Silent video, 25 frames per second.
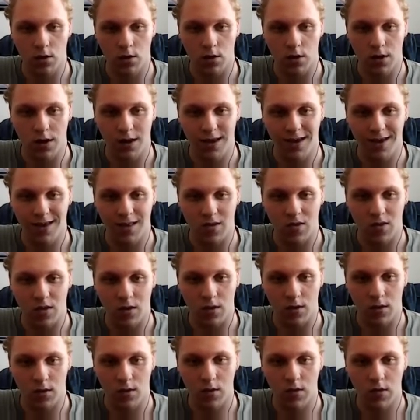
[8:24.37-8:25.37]
these
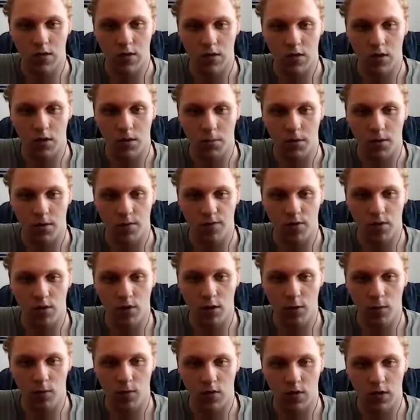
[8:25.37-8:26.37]
nuts, but we're
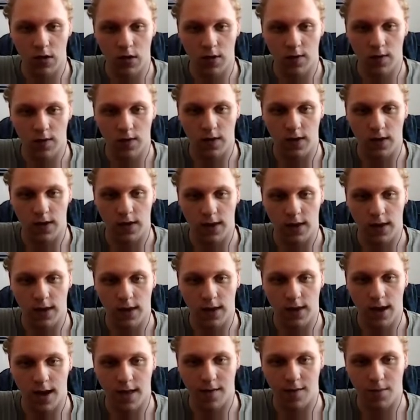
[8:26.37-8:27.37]
using the
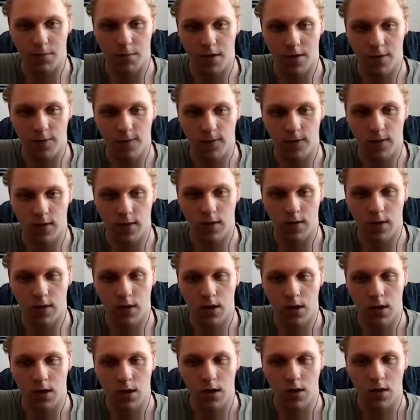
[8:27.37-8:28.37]
get method.
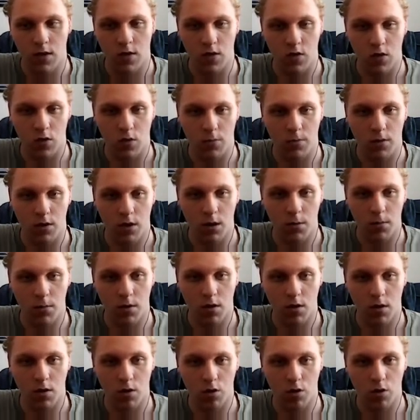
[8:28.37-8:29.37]
So pretty
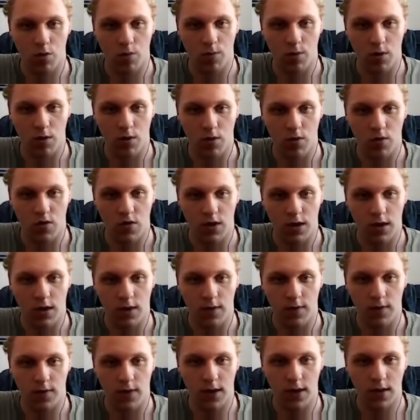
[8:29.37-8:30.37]
much we're
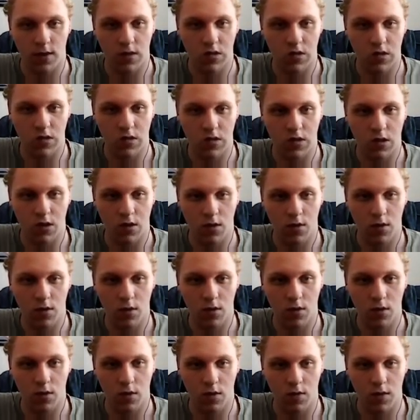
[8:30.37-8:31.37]
using this
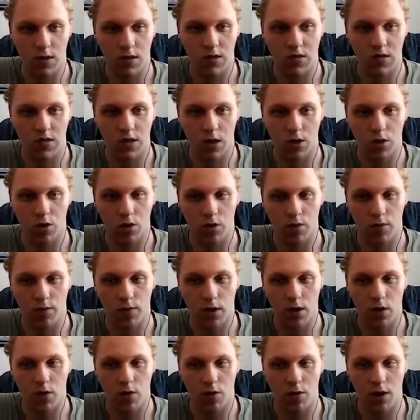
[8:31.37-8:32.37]
section of
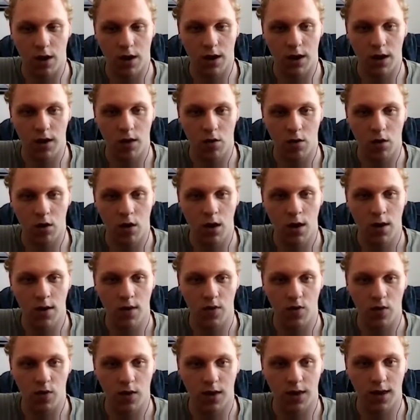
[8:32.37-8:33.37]
code right here
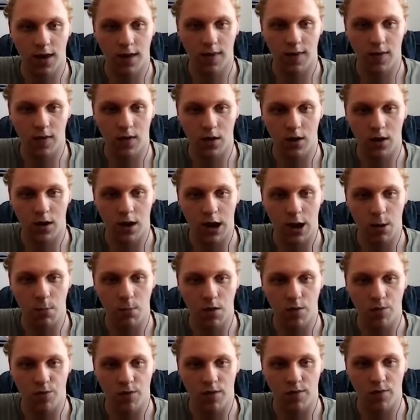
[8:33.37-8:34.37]
to get the name
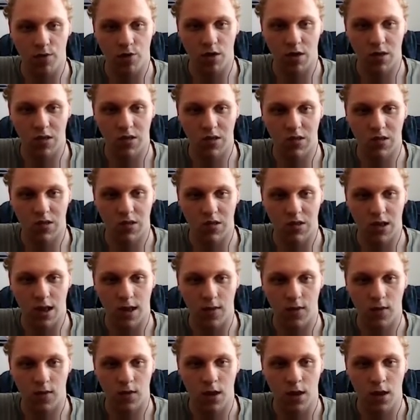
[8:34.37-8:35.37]
that we've just
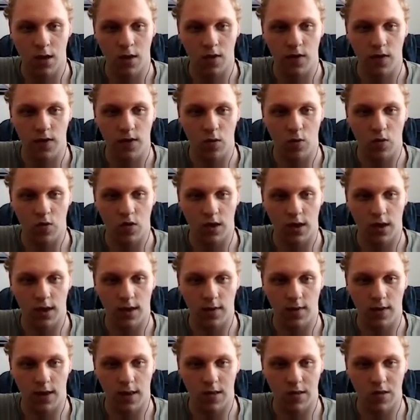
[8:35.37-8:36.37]
set
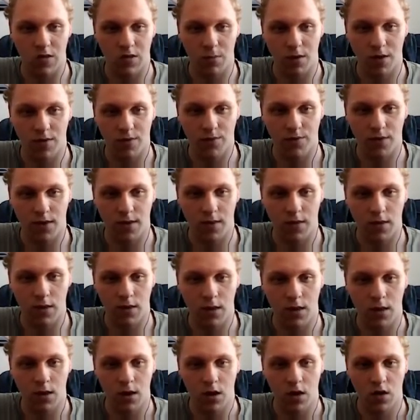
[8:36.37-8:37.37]
using this method.
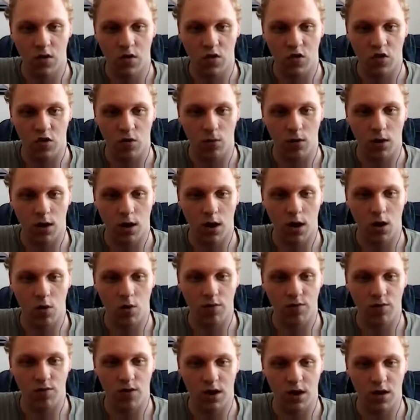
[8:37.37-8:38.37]
So now
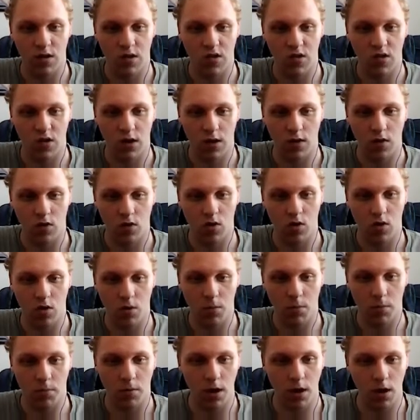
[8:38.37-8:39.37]
if I decide to
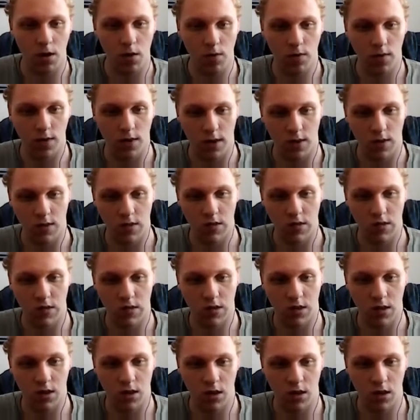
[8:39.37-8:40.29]
compile this,